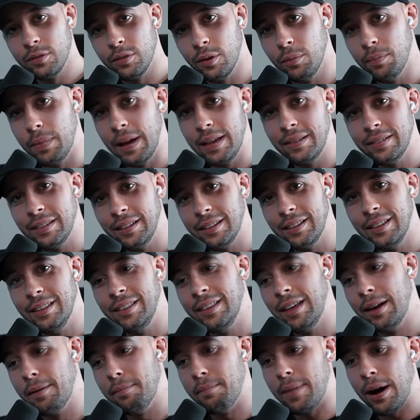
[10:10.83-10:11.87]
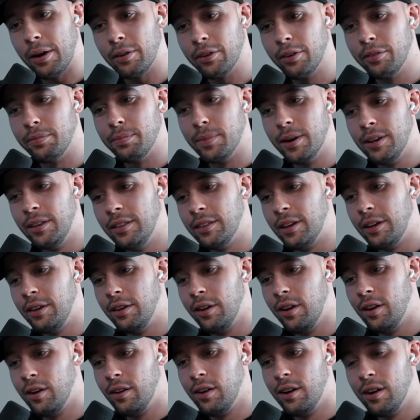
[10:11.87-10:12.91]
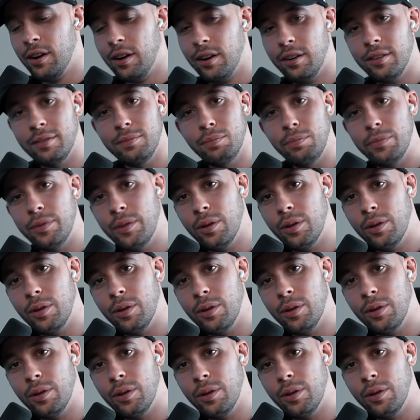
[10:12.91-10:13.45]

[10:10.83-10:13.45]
So basically the amount of money that you're going to earn